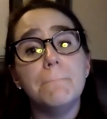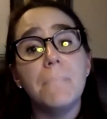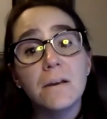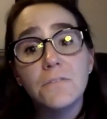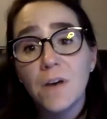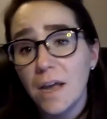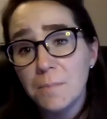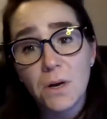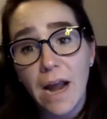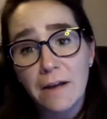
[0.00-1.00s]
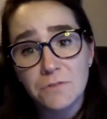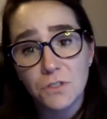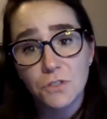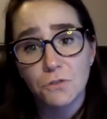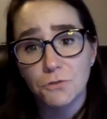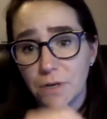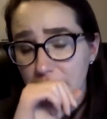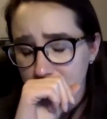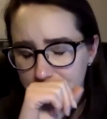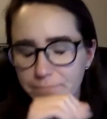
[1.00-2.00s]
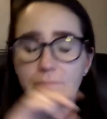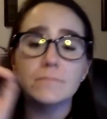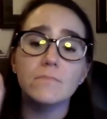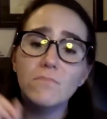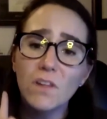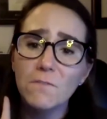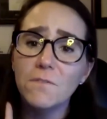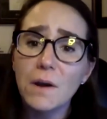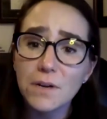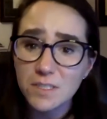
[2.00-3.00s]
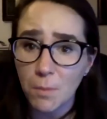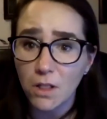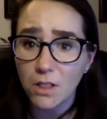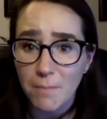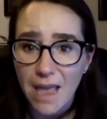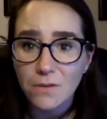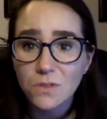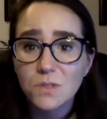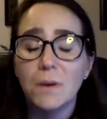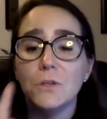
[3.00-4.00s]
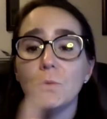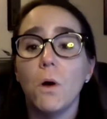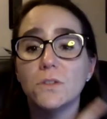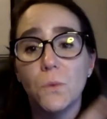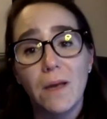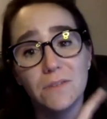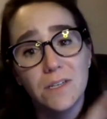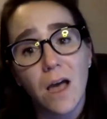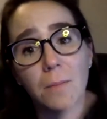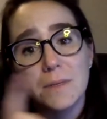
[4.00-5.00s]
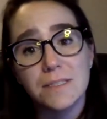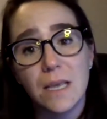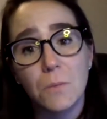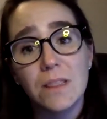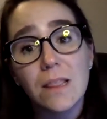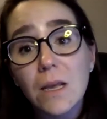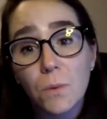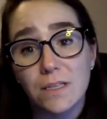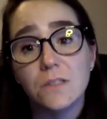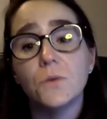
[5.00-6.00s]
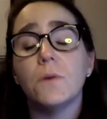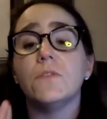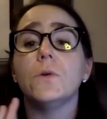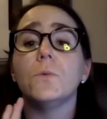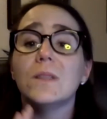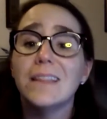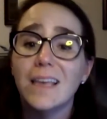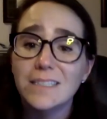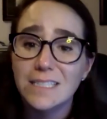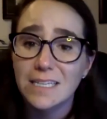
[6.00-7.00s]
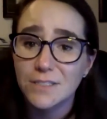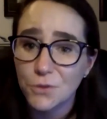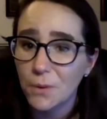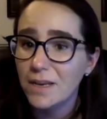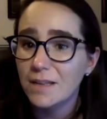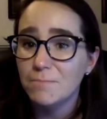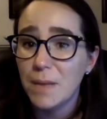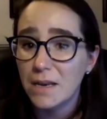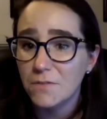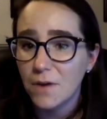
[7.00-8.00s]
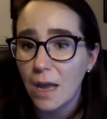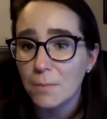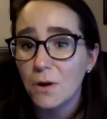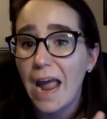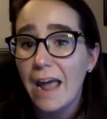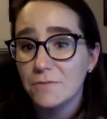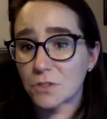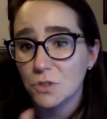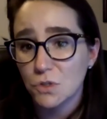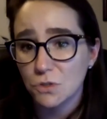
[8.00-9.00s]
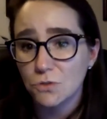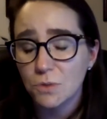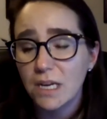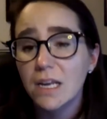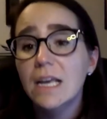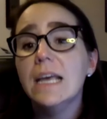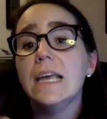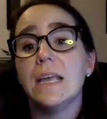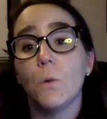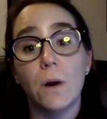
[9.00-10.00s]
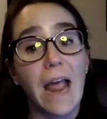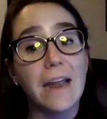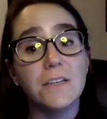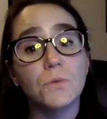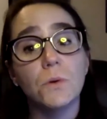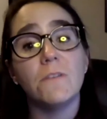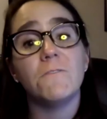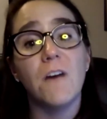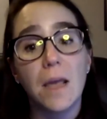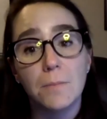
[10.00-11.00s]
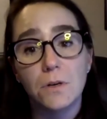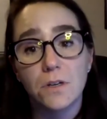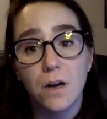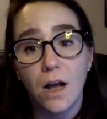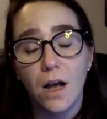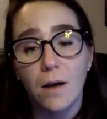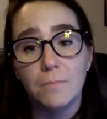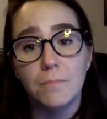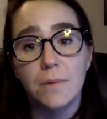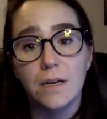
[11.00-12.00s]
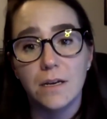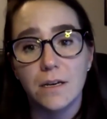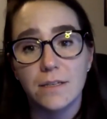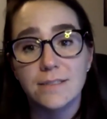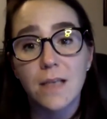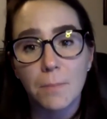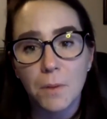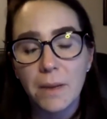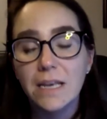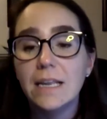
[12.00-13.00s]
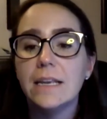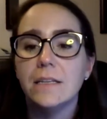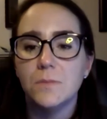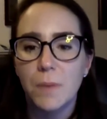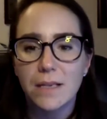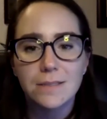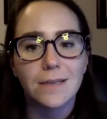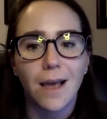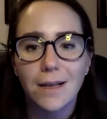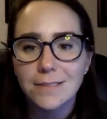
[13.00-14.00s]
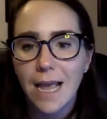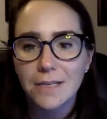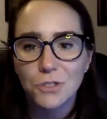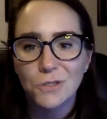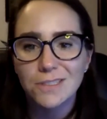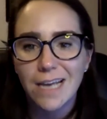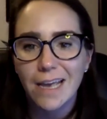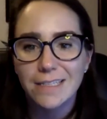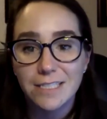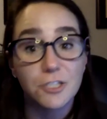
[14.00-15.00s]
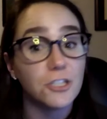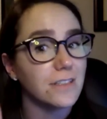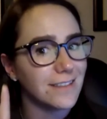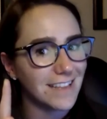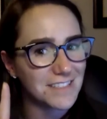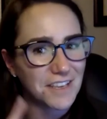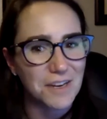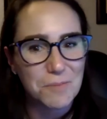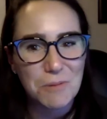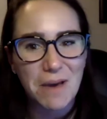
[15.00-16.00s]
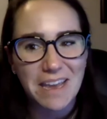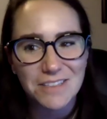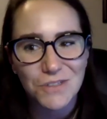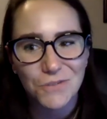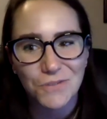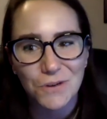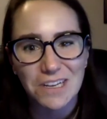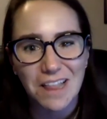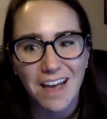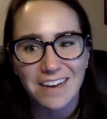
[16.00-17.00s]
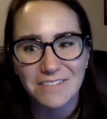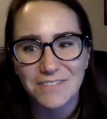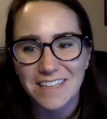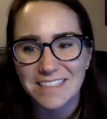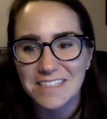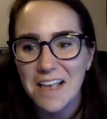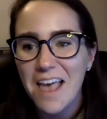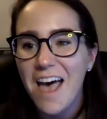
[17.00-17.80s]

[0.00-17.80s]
Benefiber after surgery, very small amounts, but you also have to compensate with liquid. So if you would like to integrate in benefiber after surgery, or any sort of fiber um, uh, supplement, it is best to contact your dietitian. That's going to be my answer for a lot of these.